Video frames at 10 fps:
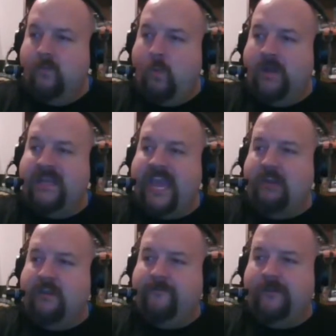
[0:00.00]
1
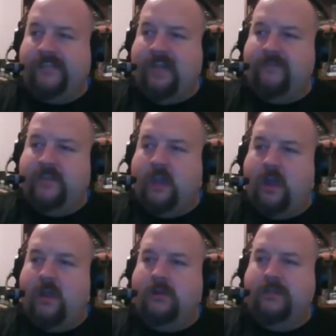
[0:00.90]
carry for 7
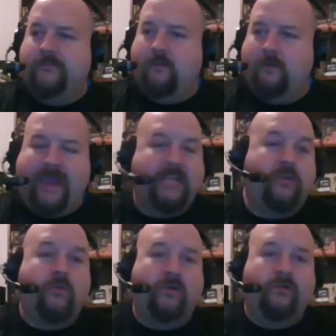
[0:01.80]
yards for
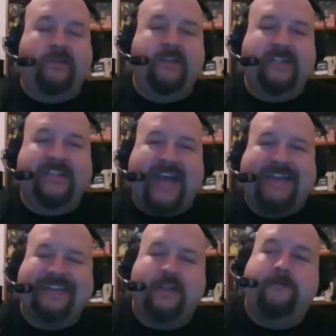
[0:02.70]
Emmanuel Wilson is
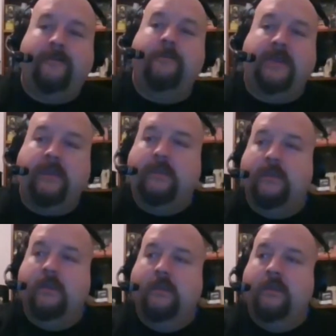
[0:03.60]
not enough to me.
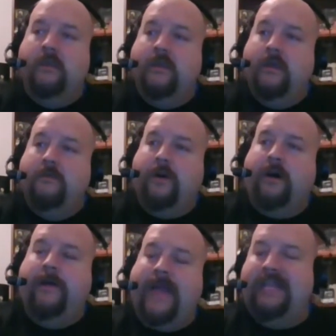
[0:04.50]

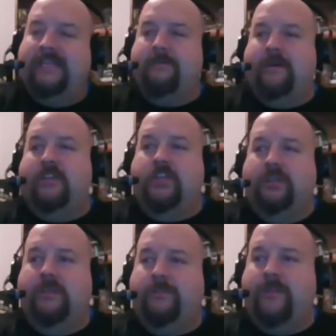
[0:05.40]
But as I
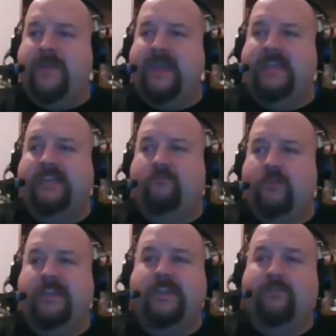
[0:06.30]
mentioned, the biggest
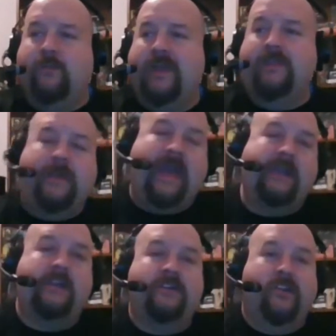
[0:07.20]
reasons why the
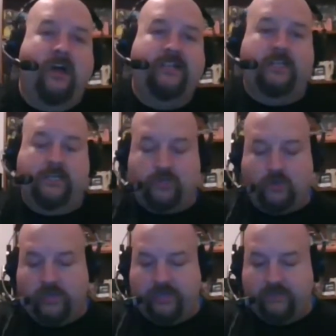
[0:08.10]
Packers lost to
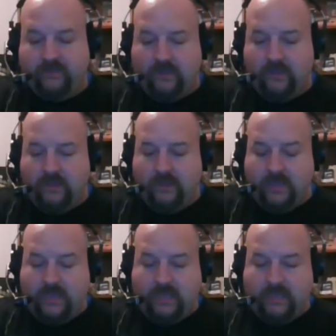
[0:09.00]
Detroit
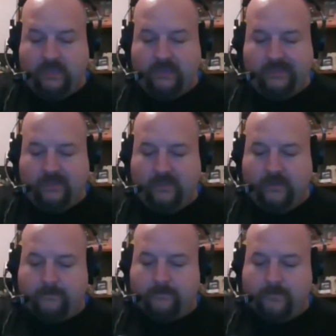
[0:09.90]
is
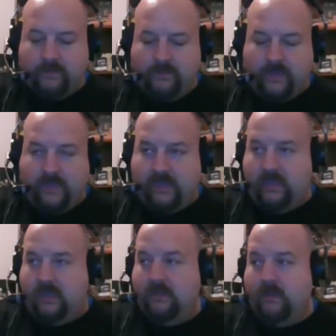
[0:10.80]

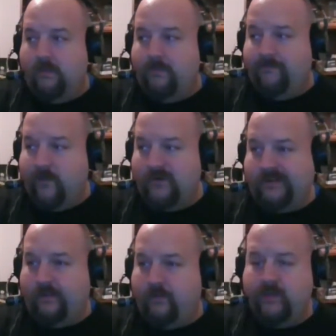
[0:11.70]
the
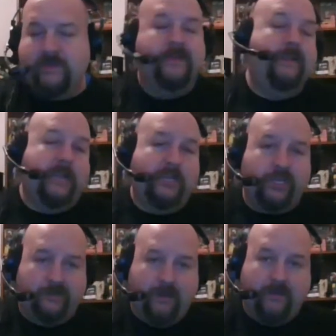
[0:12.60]
first 3
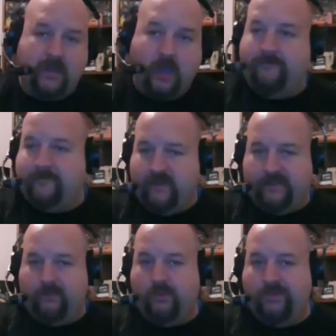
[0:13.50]
possessions by the
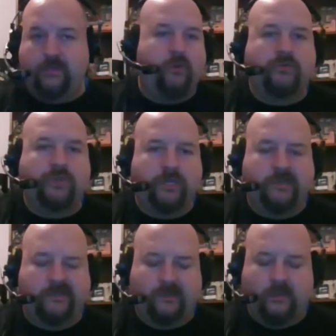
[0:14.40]
offense was
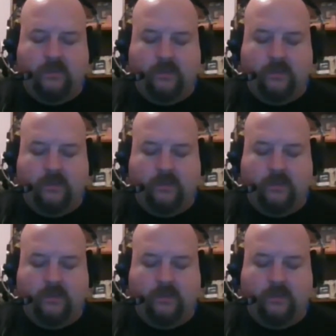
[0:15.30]
atrocious.